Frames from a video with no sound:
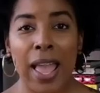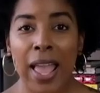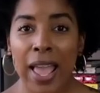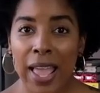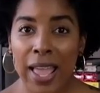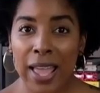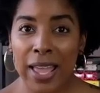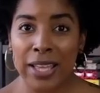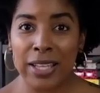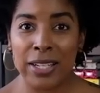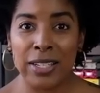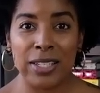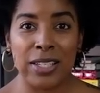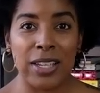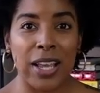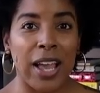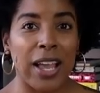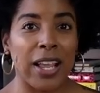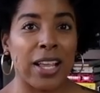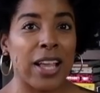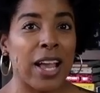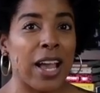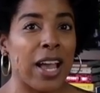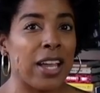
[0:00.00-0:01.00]
And
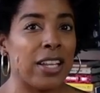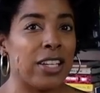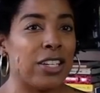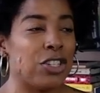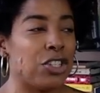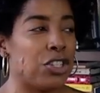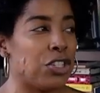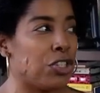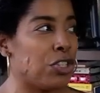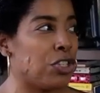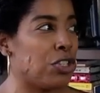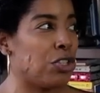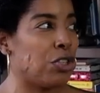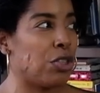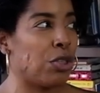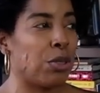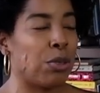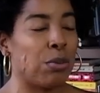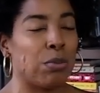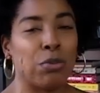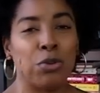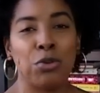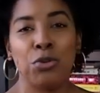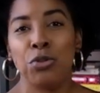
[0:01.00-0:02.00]
I kind of just
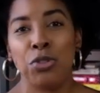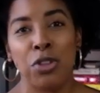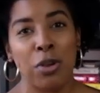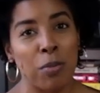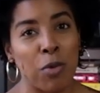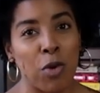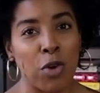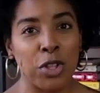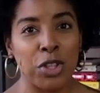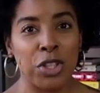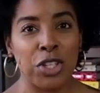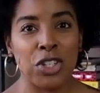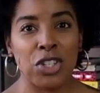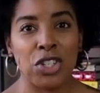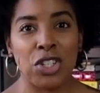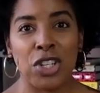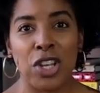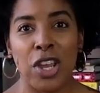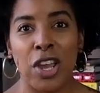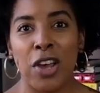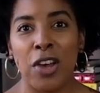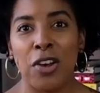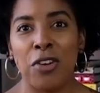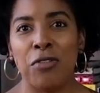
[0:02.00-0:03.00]
threw them on this
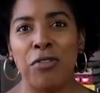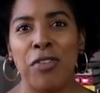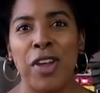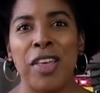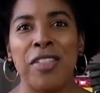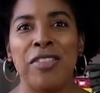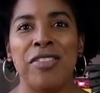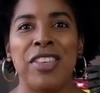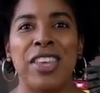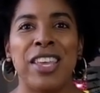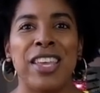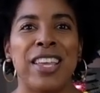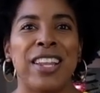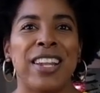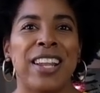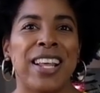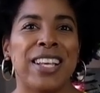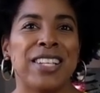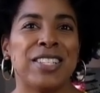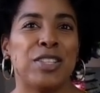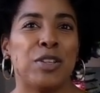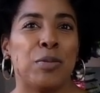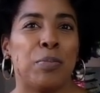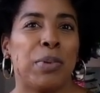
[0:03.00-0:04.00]
shelf, and then
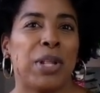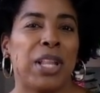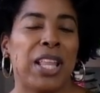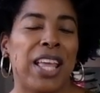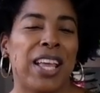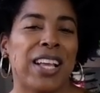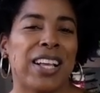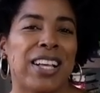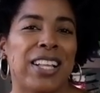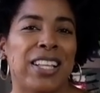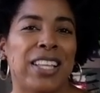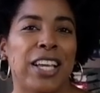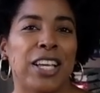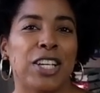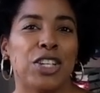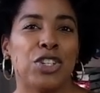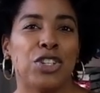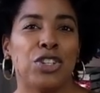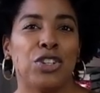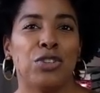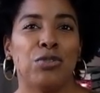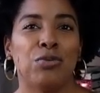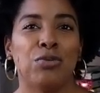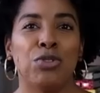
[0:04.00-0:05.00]
as the plant
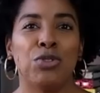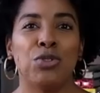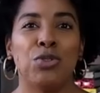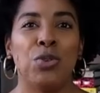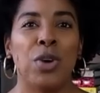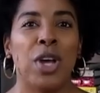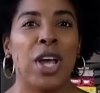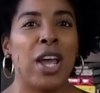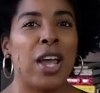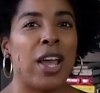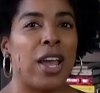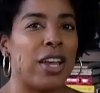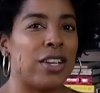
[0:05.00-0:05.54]
collection grew,